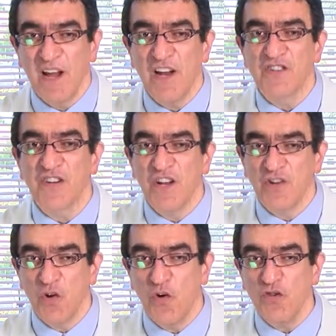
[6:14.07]
It's
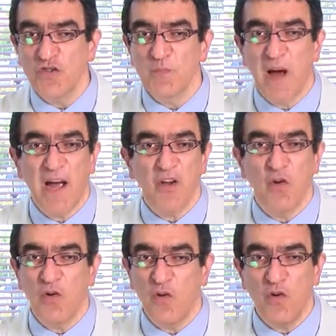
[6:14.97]
endorsed by
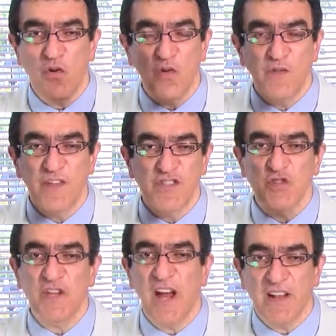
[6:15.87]
all of the
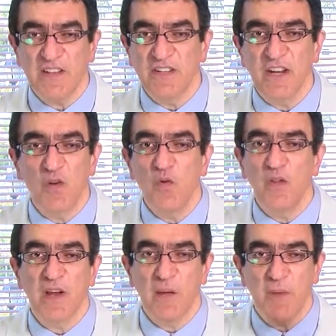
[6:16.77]
societies,
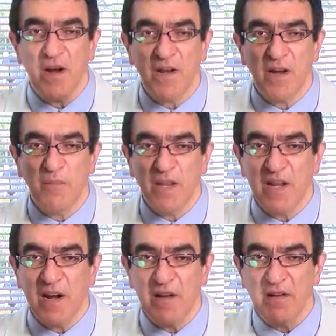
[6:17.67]
including American
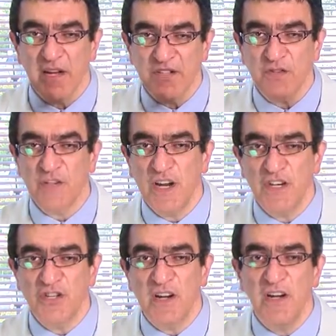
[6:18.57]
Medical
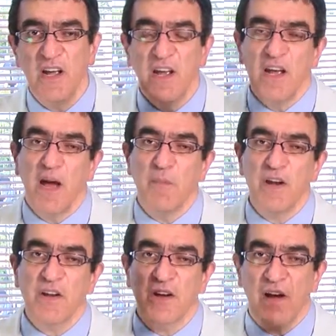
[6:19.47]
Association,
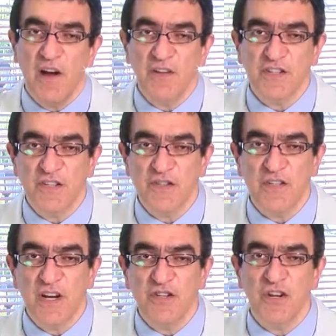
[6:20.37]
American Heart
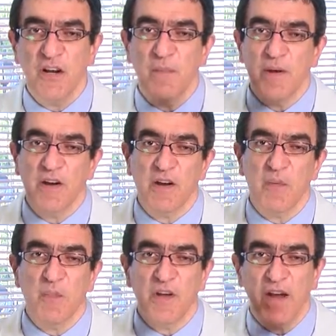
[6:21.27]
Association,
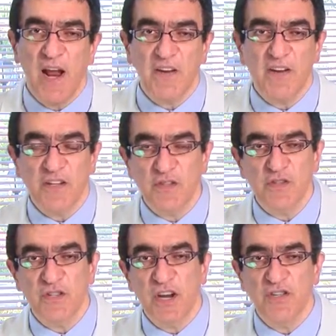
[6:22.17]
American Pediatric
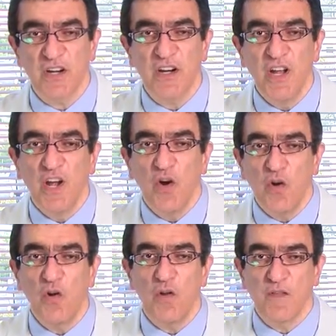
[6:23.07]
Association.
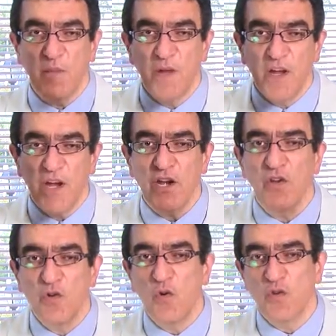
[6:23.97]
All of them
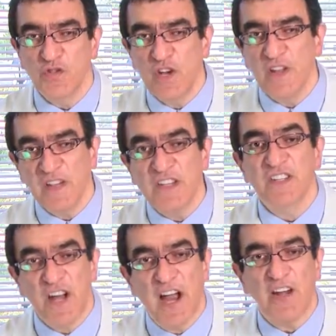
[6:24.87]
endorse these
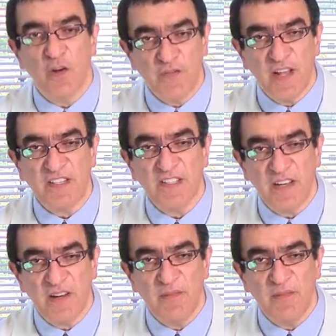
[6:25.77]
kind of testing.